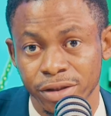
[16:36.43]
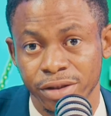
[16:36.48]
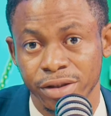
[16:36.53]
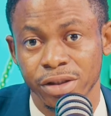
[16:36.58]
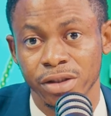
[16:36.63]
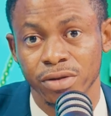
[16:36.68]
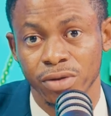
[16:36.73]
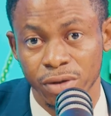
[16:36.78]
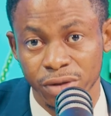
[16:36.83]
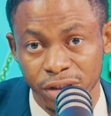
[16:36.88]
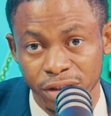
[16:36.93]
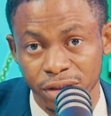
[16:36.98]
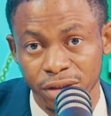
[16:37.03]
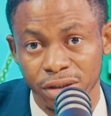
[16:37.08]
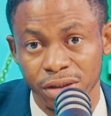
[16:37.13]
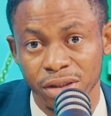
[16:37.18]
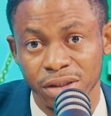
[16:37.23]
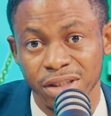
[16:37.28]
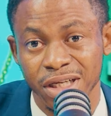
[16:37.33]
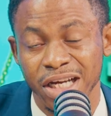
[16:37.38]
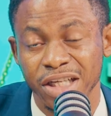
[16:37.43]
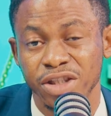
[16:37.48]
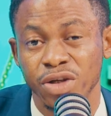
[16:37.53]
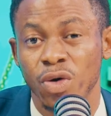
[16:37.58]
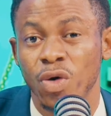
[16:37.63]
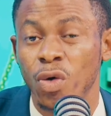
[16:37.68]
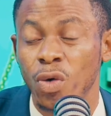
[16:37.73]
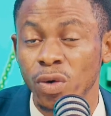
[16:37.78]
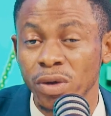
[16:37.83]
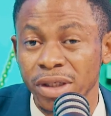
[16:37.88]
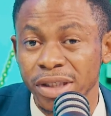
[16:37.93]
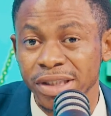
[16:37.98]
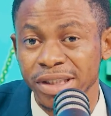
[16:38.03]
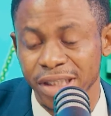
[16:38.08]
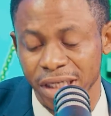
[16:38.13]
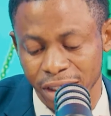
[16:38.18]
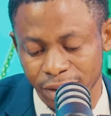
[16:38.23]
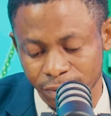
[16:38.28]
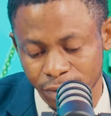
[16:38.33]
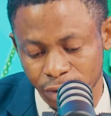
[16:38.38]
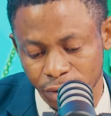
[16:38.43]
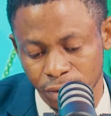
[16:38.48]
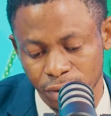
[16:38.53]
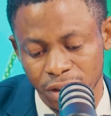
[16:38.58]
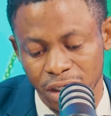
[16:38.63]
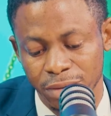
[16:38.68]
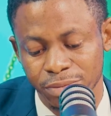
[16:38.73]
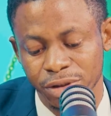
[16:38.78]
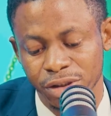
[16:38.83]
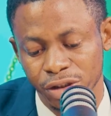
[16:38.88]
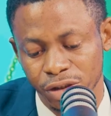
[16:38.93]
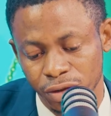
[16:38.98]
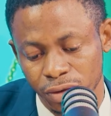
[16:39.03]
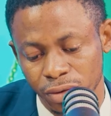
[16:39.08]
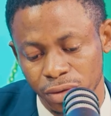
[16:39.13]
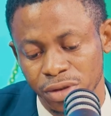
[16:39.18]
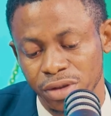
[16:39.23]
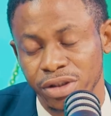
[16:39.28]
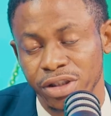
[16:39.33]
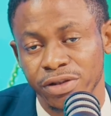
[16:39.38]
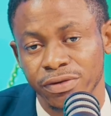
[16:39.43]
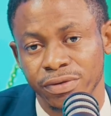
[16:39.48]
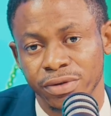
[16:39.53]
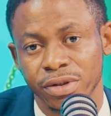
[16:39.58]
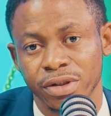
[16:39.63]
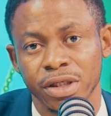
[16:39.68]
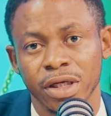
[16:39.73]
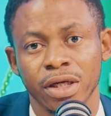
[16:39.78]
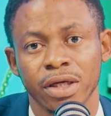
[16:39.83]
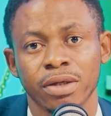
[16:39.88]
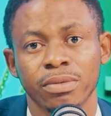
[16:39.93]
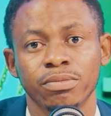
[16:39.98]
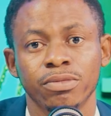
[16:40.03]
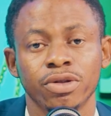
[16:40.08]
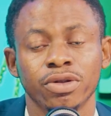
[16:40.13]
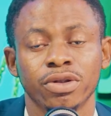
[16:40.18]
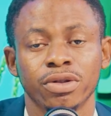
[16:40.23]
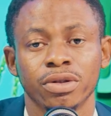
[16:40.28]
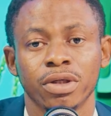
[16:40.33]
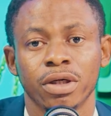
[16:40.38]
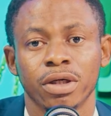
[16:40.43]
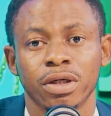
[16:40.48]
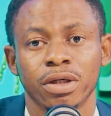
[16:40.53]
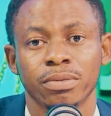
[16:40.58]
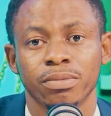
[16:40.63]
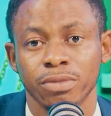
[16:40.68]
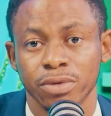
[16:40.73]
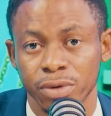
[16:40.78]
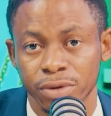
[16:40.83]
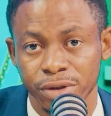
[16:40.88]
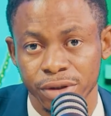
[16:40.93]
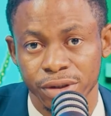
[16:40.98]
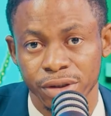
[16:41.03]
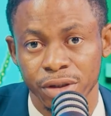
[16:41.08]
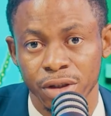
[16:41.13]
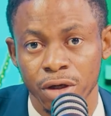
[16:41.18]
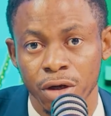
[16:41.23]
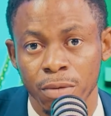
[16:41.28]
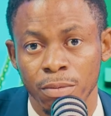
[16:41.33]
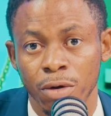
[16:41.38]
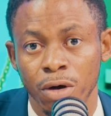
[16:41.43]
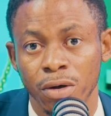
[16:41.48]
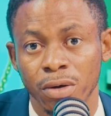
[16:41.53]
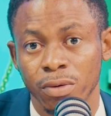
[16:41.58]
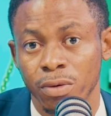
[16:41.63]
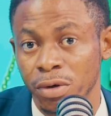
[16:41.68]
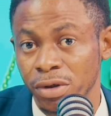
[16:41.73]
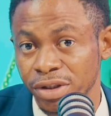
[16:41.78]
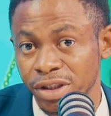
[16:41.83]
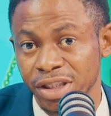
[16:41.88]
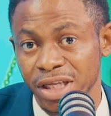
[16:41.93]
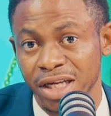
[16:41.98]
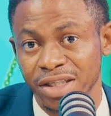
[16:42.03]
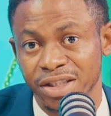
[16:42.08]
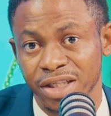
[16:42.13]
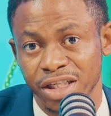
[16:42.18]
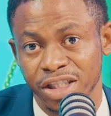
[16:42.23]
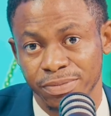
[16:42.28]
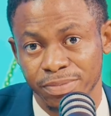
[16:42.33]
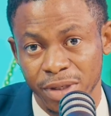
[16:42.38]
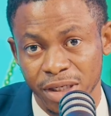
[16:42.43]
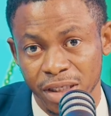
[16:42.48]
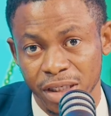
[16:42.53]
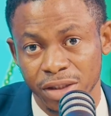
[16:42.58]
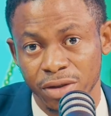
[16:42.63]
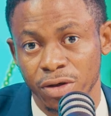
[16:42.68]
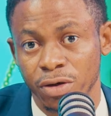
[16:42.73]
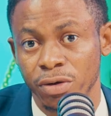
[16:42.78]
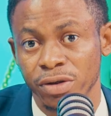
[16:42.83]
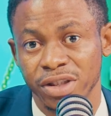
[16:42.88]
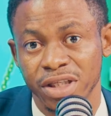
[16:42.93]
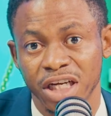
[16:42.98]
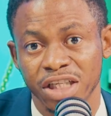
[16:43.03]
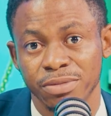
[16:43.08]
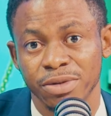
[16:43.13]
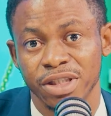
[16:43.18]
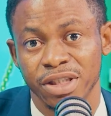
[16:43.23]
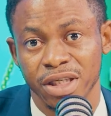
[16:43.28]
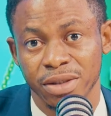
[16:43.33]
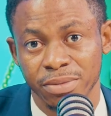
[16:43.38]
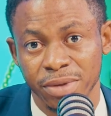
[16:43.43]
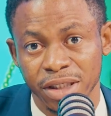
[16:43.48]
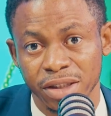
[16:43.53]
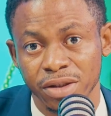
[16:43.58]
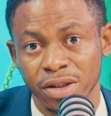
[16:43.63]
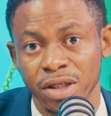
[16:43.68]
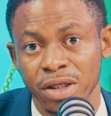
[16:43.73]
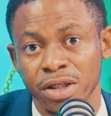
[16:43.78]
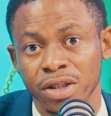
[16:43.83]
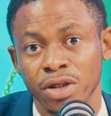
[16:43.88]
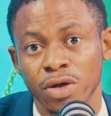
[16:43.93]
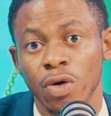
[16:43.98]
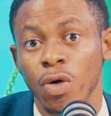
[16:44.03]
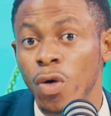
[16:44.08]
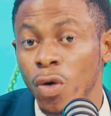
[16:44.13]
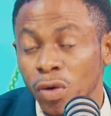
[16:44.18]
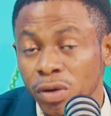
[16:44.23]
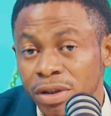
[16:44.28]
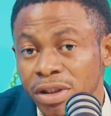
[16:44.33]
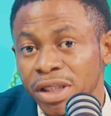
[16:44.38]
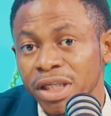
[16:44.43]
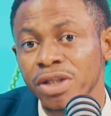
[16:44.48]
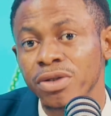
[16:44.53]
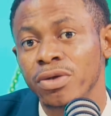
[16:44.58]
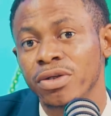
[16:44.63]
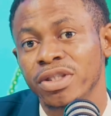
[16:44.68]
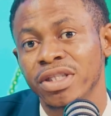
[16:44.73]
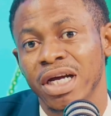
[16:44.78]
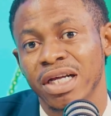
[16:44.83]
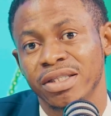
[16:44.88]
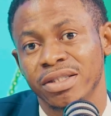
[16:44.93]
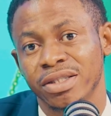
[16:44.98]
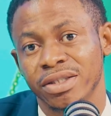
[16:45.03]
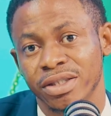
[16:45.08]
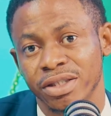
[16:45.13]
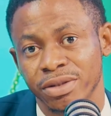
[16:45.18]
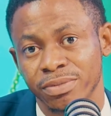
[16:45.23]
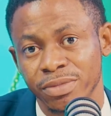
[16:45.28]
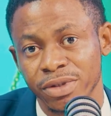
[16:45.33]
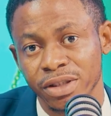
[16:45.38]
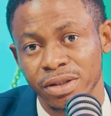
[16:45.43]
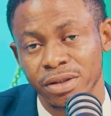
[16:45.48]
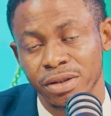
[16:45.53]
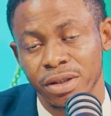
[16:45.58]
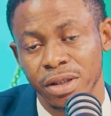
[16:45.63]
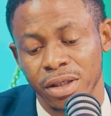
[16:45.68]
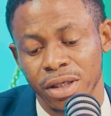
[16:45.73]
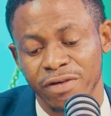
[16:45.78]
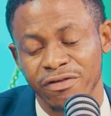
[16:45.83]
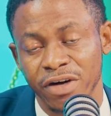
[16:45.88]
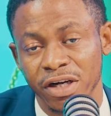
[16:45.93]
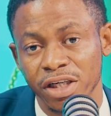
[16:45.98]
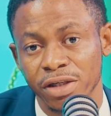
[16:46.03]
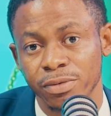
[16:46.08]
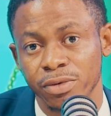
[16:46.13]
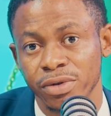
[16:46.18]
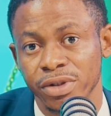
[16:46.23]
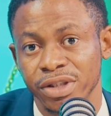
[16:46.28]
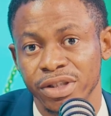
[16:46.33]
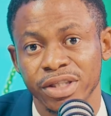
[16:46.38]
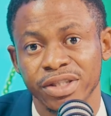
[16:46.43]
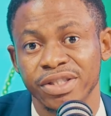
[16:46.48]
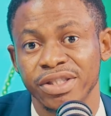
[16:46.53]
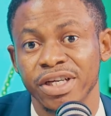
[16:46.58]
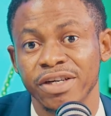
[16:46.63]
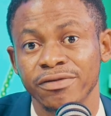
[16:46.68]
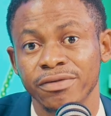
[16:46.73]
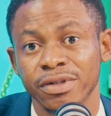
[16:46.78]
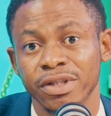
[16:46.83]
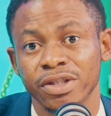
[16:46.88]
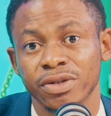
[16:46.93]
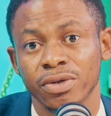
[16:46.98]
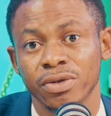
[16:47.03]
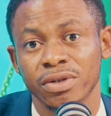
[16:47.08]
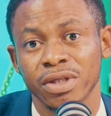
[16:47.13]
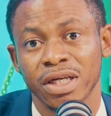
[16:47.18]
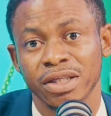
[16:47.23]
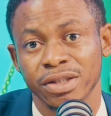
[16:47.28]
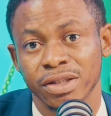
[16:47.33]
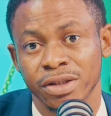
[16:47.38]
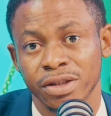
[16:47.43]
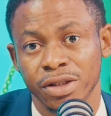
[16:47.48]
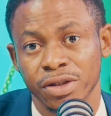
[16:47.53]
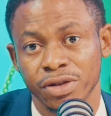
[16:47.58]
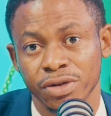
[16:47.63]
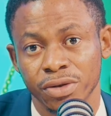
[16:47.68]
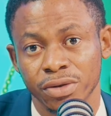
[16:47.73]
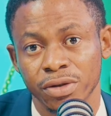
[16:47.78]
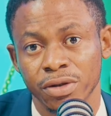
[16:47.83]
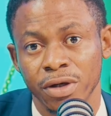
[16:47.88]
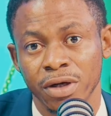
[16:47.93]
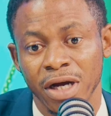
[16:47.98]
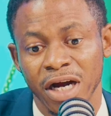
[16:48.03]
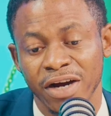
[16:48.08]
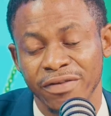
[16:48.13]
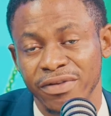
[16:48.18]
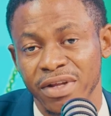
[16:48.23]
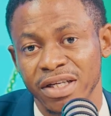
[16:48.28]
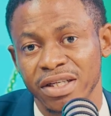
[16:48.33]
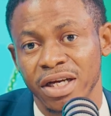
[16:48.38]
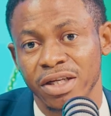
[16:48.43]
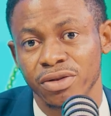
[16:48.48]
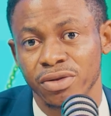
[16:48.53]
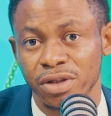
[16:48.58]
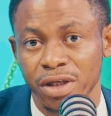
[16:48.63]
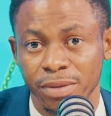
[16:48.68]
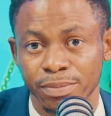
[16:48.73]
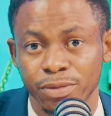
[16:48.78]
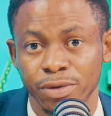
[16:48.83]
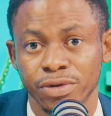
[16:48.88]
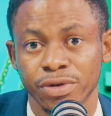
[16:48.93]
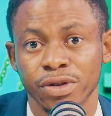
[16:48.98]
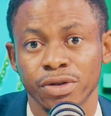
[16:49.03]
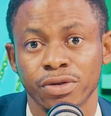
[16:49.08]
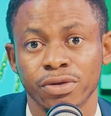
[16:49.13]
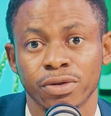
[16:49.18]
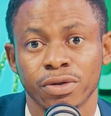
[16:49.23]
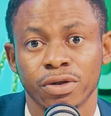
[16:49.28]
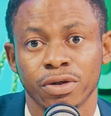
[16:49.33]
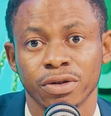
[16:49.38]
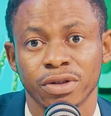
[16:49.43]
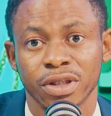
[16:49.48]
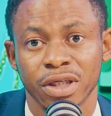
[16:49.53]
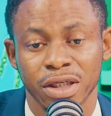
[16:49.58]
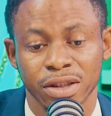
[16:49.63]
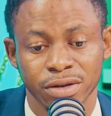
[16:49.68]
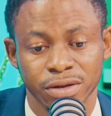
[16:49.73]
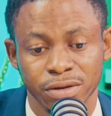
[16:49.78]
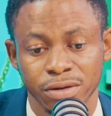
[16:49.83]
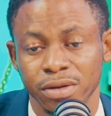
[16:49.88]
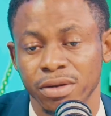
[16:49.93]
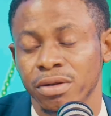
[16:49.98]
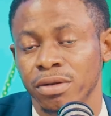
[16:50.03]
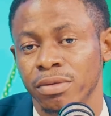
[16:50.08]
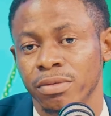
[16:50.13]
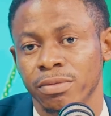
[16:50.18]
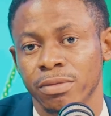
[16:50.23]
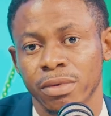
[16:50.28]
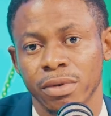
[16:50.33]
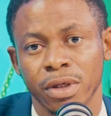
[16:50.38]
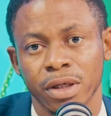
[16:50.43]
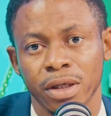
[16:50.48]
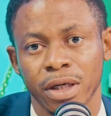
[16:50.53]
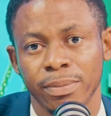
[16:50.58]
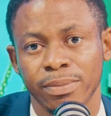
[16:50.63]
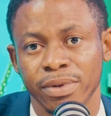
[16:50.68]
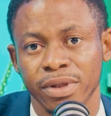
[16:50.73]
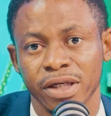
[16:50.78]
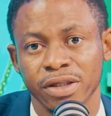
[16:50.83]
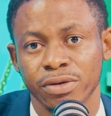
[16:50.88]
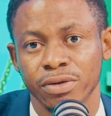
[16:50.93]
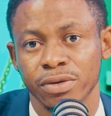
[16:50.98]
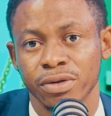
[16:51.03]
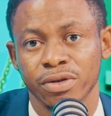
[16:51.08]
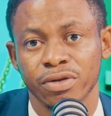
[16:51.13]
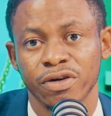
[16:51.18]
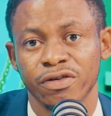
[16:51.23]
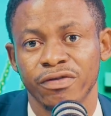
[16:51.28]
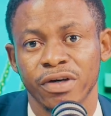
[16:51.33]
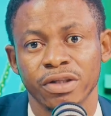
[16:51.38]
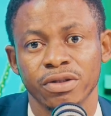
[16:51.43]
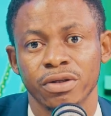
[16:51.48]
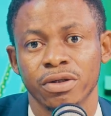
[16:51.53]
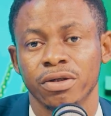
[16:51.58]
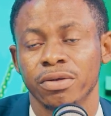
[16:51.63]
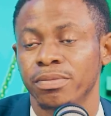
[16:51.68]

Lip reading: running, that's the only time you can be issued 6 months notice. But once it has expired or it has been determined, the only notice that is being available is the 7 days owner's intention. After that, you can proceed to court and apply to recover your